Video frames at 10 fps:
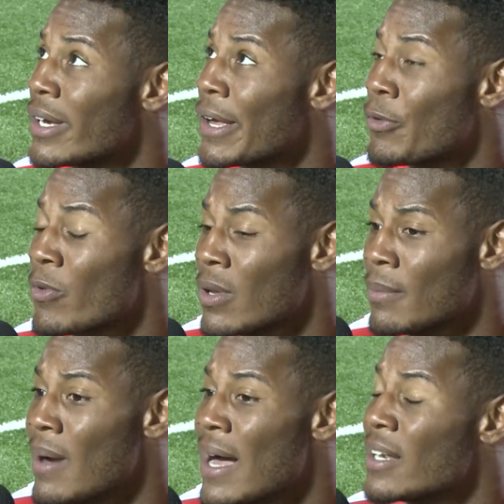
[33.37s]
and we're really
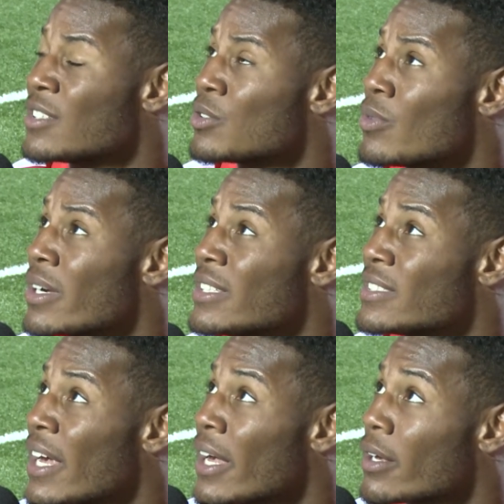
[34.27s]
buying into what he's
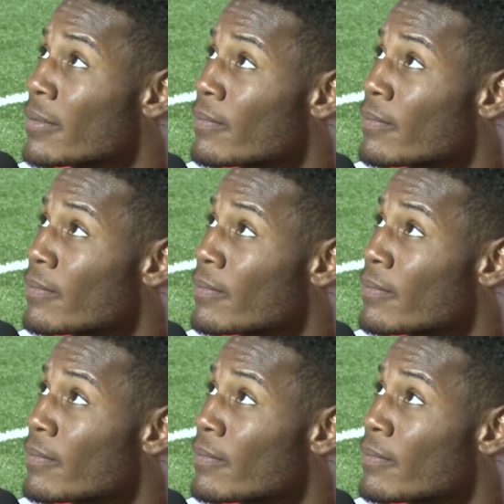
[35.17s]
saying.